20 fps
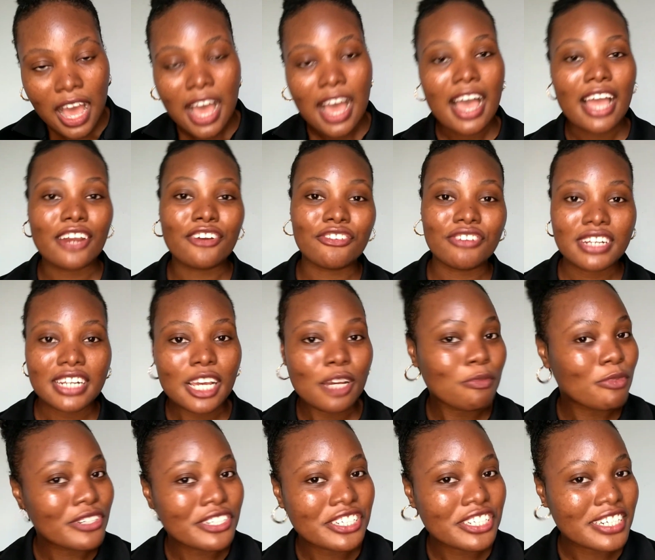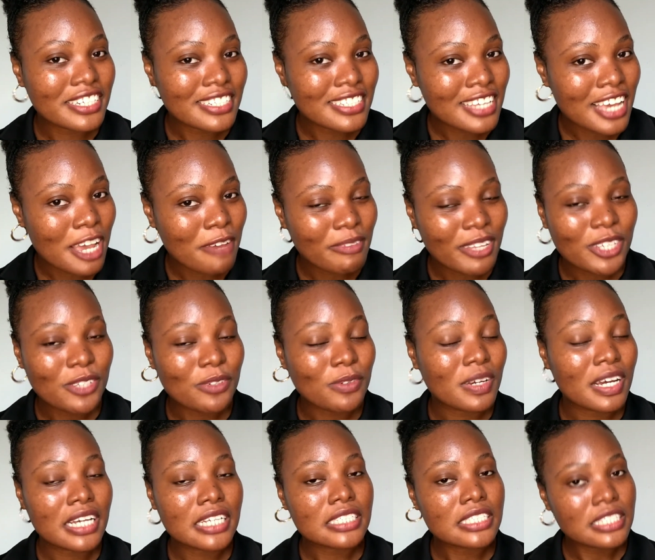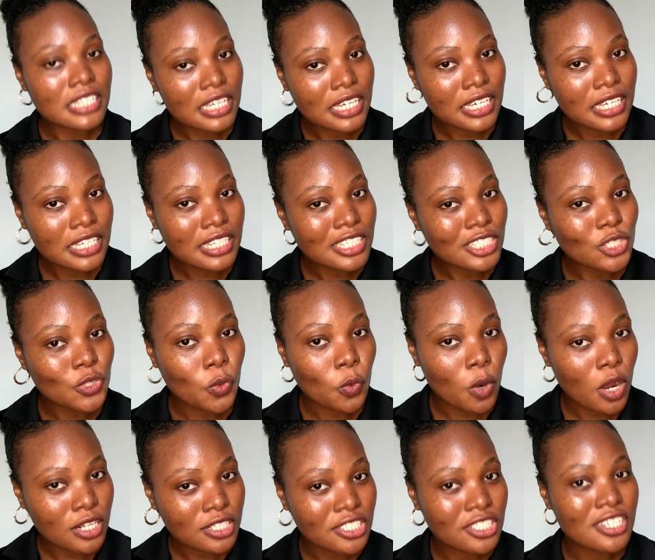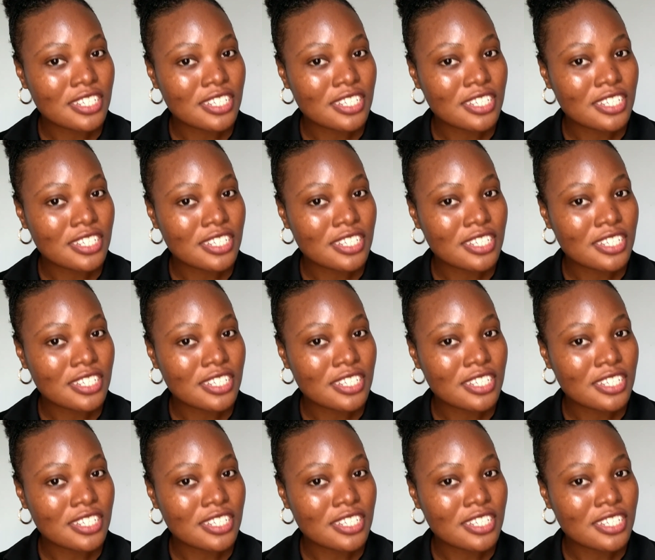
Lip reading: I really appreciate the time that you guys take to watch